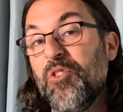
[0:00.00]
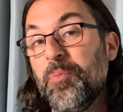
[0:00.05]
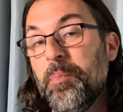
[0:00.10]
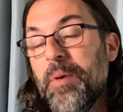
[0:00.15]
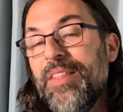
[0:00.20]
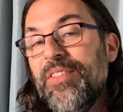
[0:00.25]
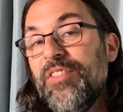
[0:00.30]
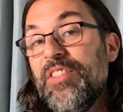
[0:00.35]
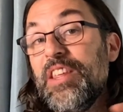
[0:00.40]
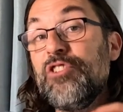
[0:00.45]

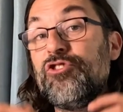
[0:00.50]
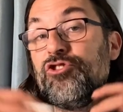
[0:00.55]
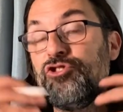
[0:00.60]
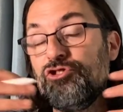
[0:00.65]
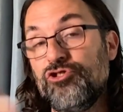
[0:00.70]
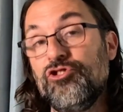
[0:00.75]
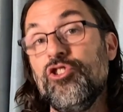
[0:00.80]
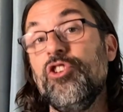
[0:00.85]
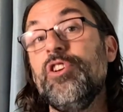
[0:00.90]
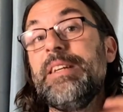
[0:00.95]
but this
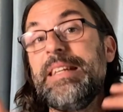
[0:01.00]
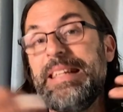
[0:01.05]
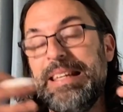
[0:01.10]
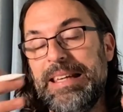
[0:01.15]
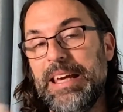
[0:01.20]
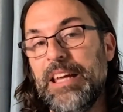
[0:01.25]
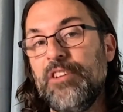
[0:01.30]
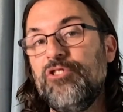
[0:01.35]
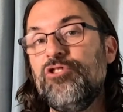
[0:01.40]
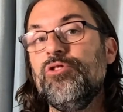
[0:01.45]
should
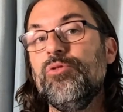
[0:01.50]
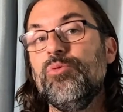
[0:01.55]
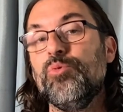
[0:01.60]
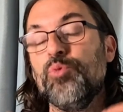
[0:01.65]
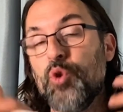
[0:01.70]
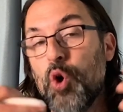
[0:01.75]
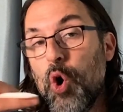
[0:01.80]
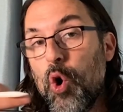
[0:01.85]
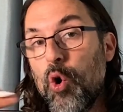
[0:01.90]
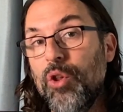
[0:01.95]
get you
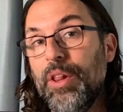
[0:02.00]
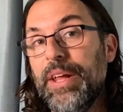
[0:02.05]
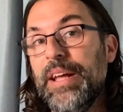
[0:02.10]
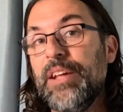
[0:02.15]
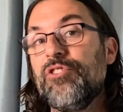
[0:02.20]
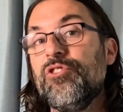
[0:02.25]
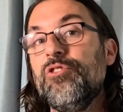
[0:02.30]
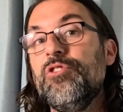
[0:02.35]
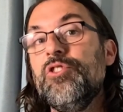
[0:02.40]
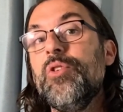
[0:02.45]
rolling
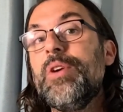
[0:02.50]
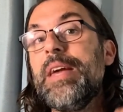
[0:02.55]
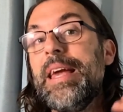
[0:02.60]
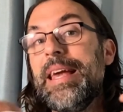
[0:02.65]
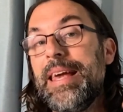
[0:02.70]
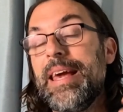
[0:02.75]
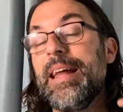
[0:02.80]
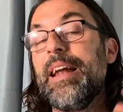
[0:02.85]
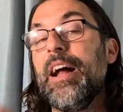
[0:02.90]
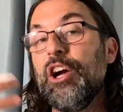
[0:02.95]
so you can
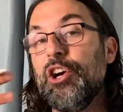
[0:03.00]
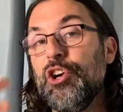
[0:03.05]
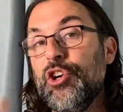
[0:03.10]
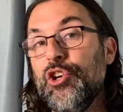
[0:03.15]
get a